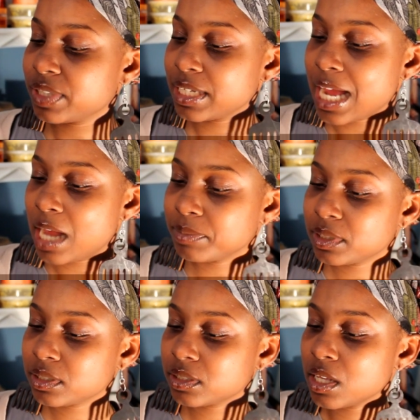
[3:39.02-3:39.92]

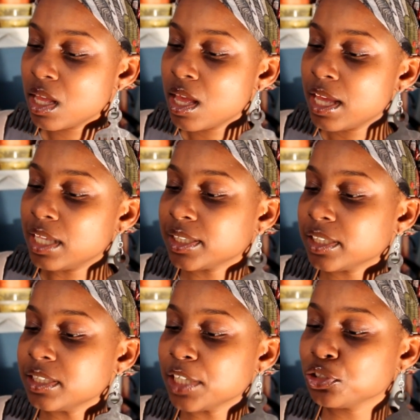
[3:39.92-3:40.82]
synopsis. It
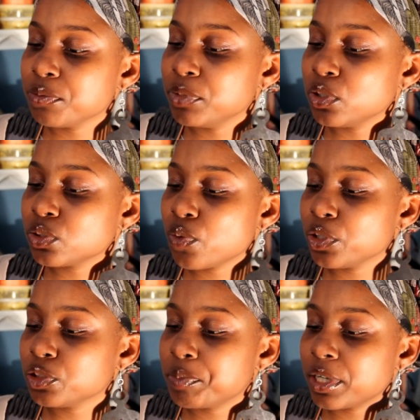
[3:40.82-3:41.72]
says natural milks,
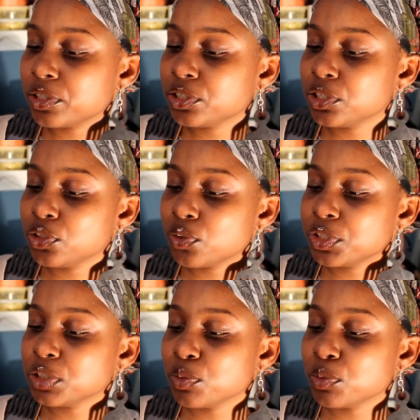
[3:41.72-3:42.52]
oils, butters to nourish,